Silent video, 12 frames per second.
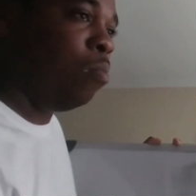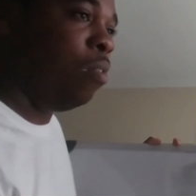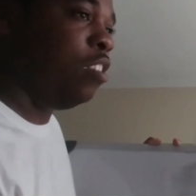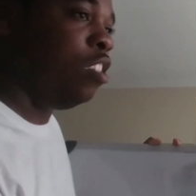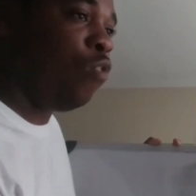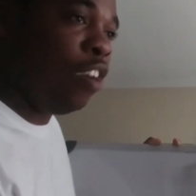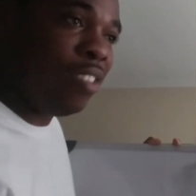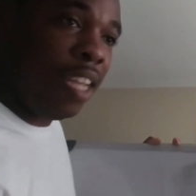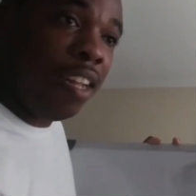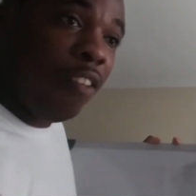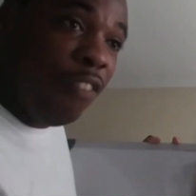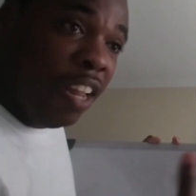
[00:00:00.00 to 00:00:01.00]
But just for the sake
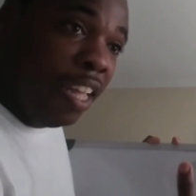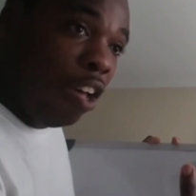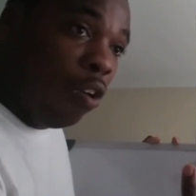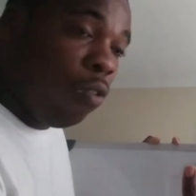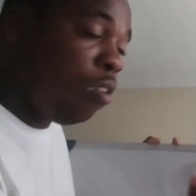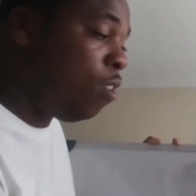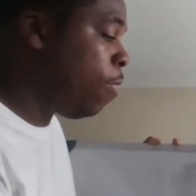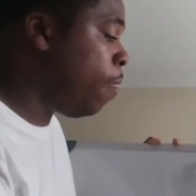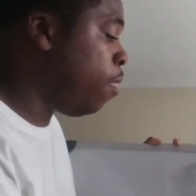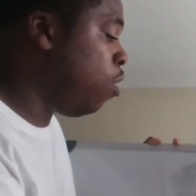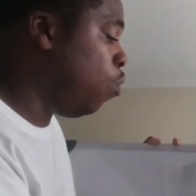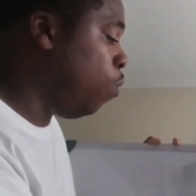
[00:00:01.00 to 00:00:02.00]
of the video,
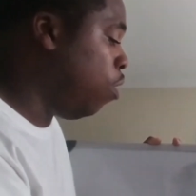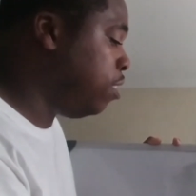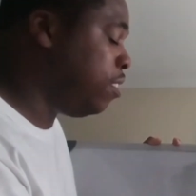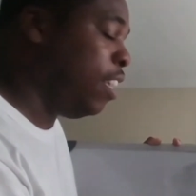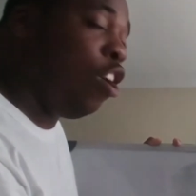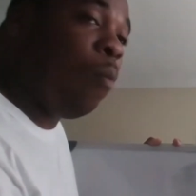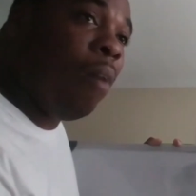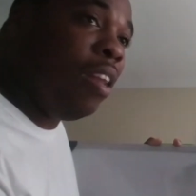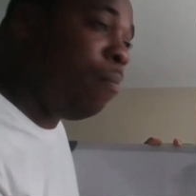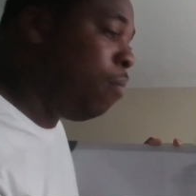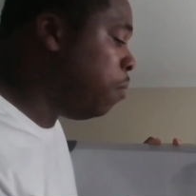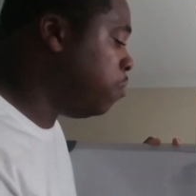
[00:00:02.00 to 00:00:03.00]
we're going to say your
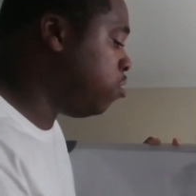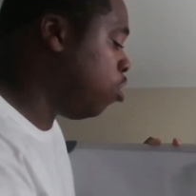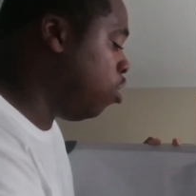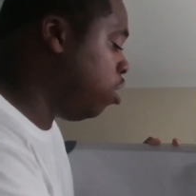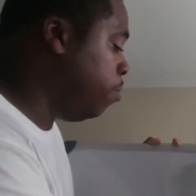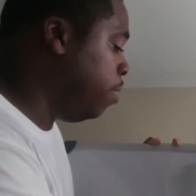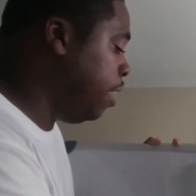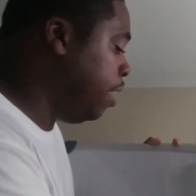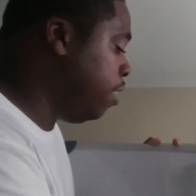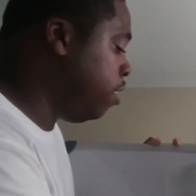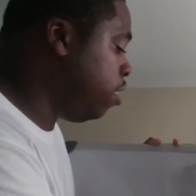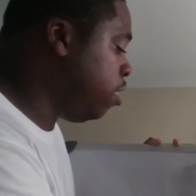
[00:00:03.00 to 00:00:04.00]
monthly payments are going to
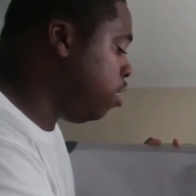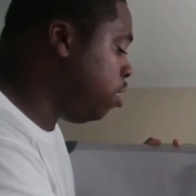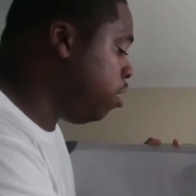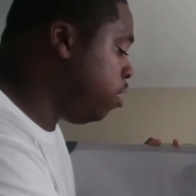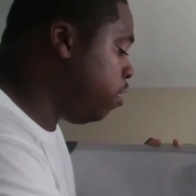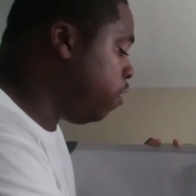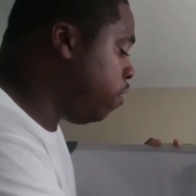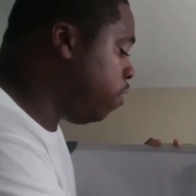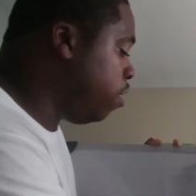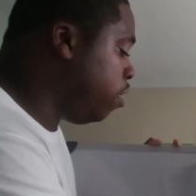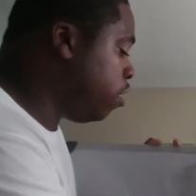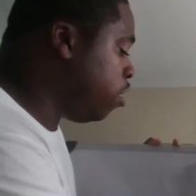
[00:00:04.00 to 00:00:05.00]
be
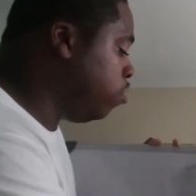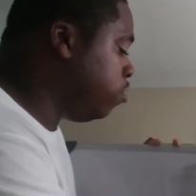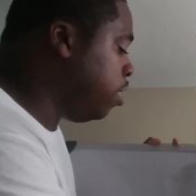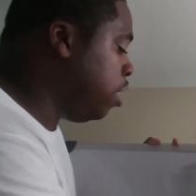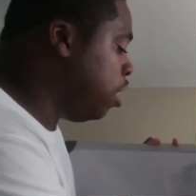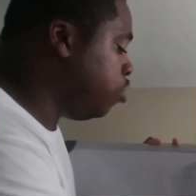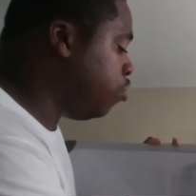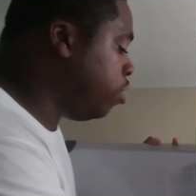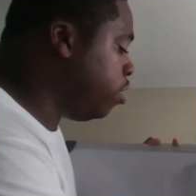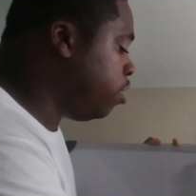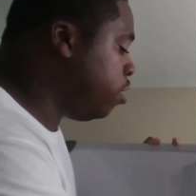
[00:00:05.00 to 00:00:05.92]
thirteen hundred.